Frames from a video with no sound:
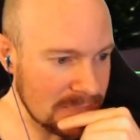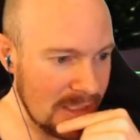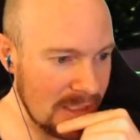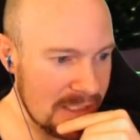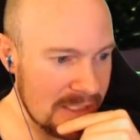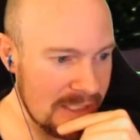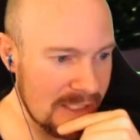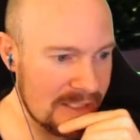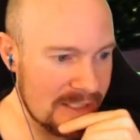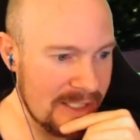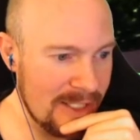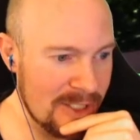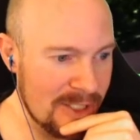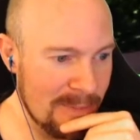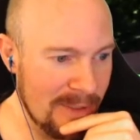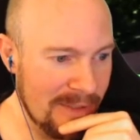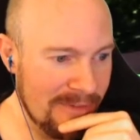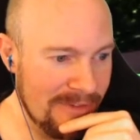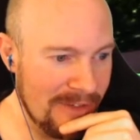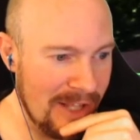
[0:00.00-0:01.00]
Slug
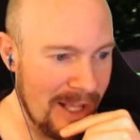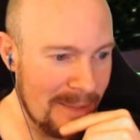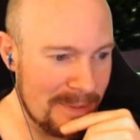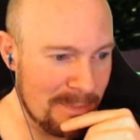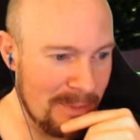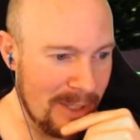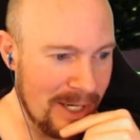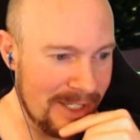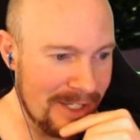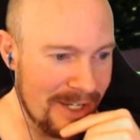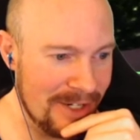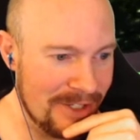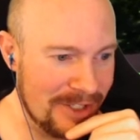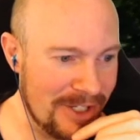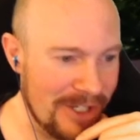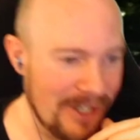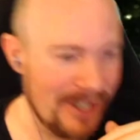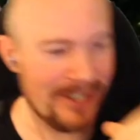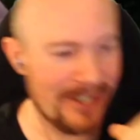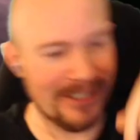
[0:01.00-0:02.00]
salesman flops body on the
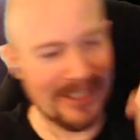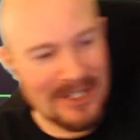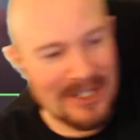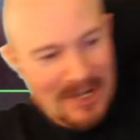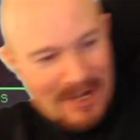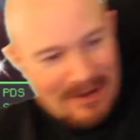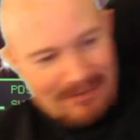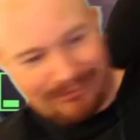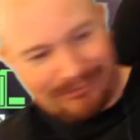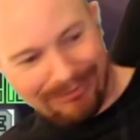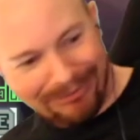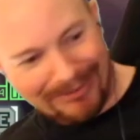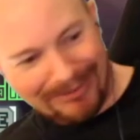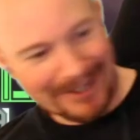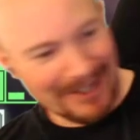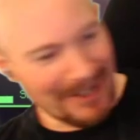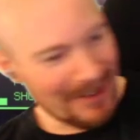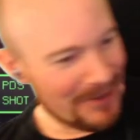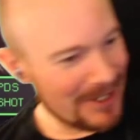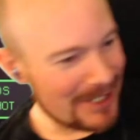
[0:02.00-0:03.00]
car.
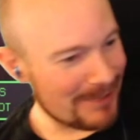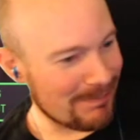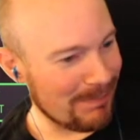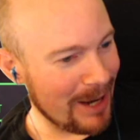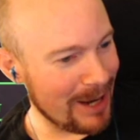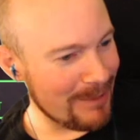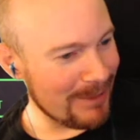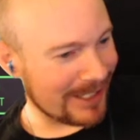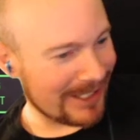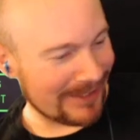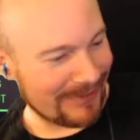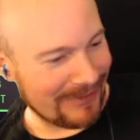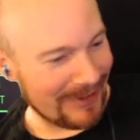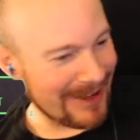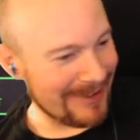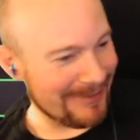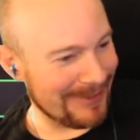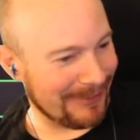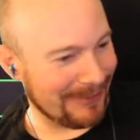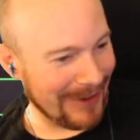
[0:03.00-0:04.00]
This baby can
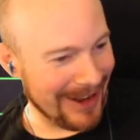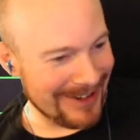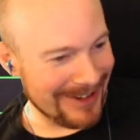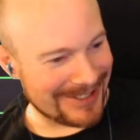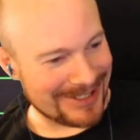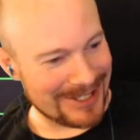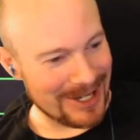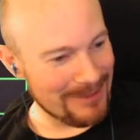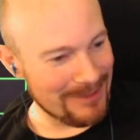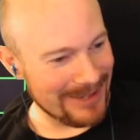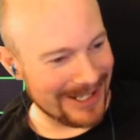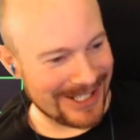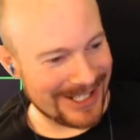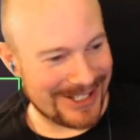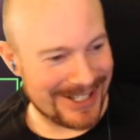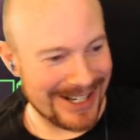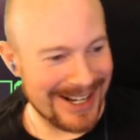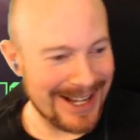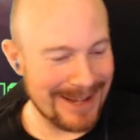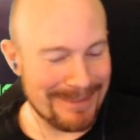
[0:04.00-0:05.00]
be found so many
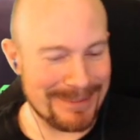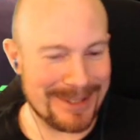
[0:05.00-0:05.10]
shops.